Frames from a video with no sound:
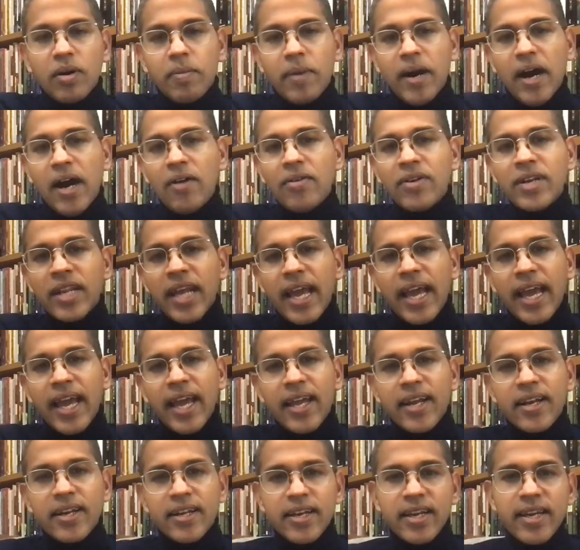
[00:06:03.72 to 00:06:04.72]
about,
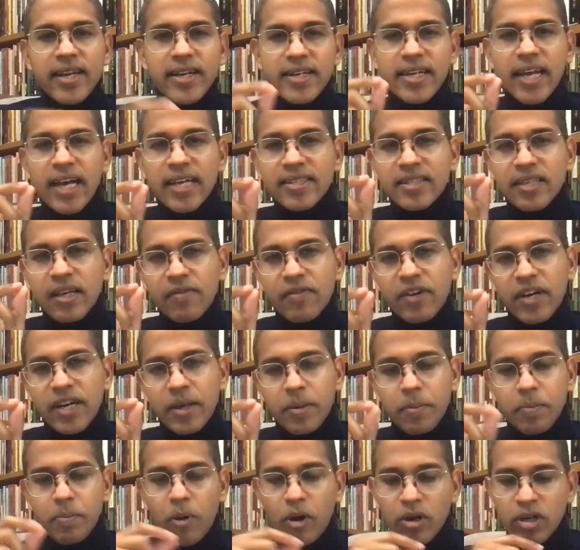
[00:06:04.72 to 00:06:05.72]
and it does a very
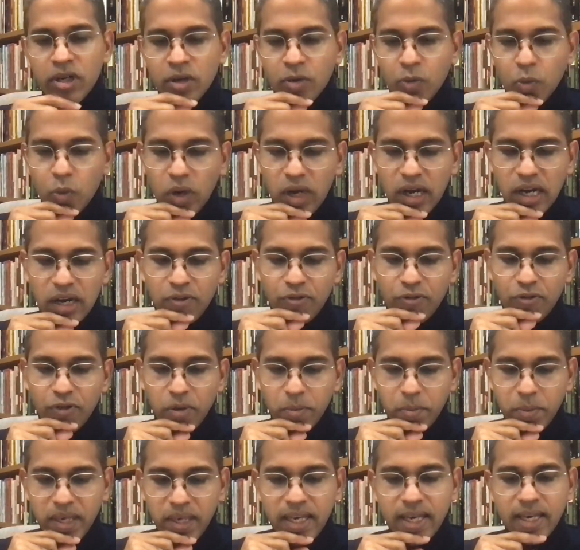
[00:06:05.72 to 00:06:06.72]
important work
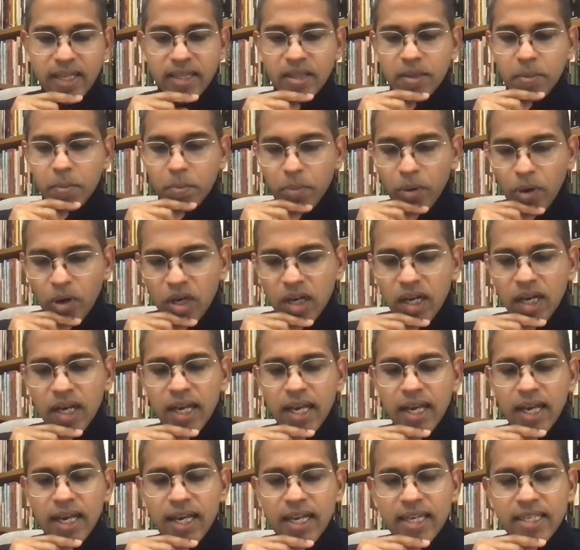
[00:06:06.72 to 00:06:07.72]
for me in the book,
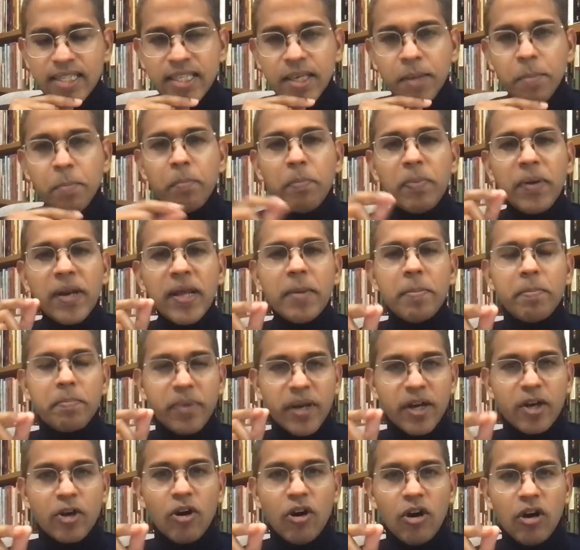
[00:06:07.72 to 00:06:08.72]
simply
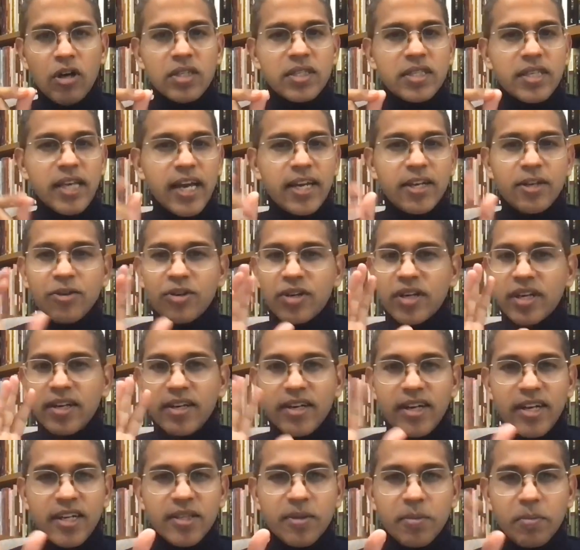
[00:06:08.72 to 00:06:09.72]
because, and you can
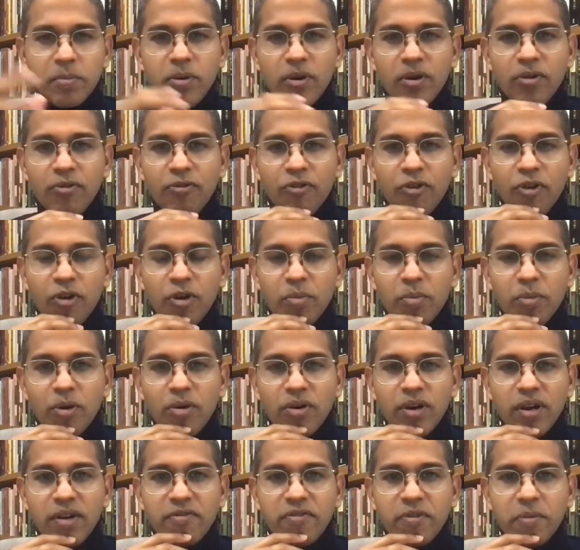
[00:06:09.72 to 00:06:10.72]
read the book for
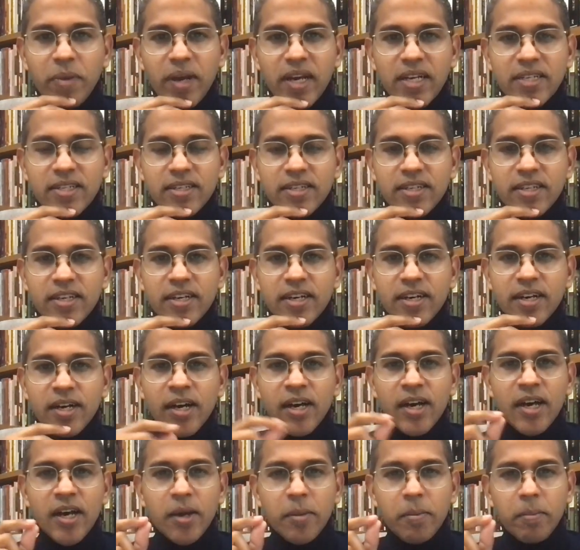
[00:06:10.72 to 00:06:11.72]
more information here,
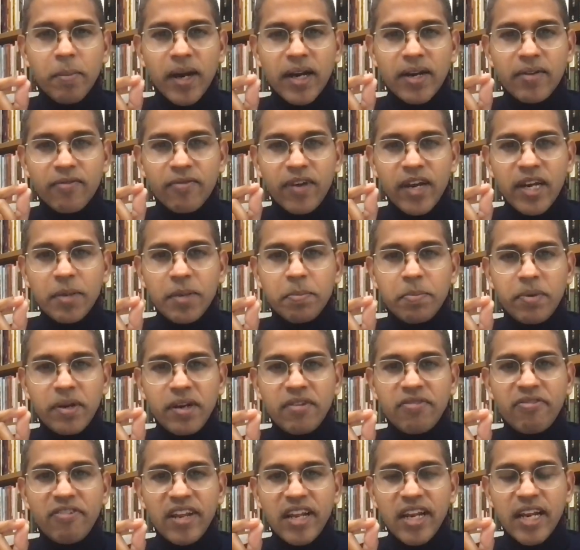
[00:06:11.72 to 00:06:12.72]
but very
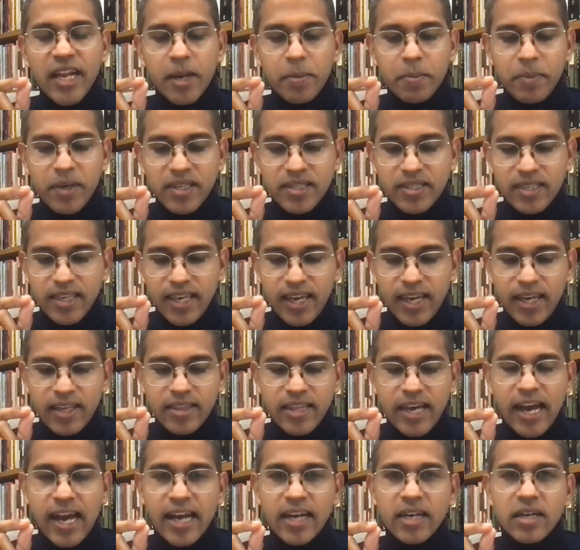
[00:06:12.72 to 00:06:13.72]
briefly, let me say
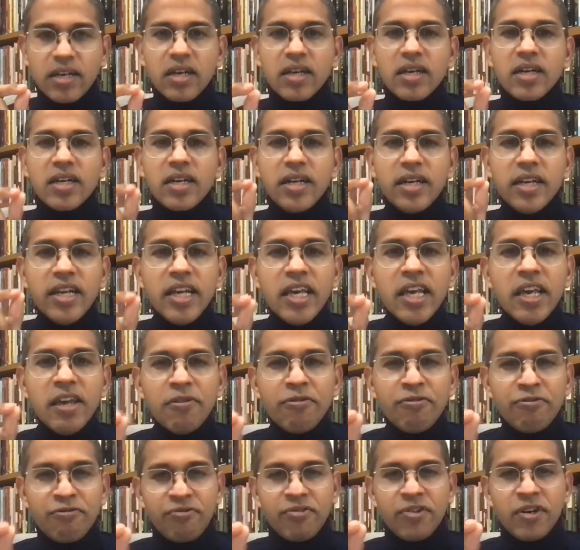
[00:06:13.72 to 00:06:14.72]
that
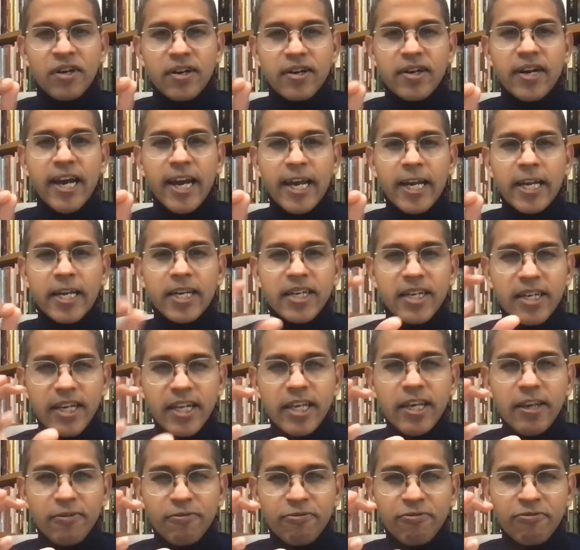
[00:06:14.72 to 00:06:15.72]
grief, right?
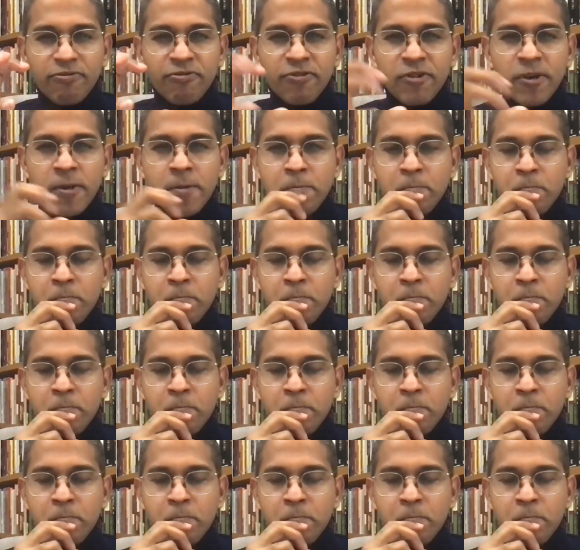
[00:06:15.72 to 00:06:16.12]
Grief,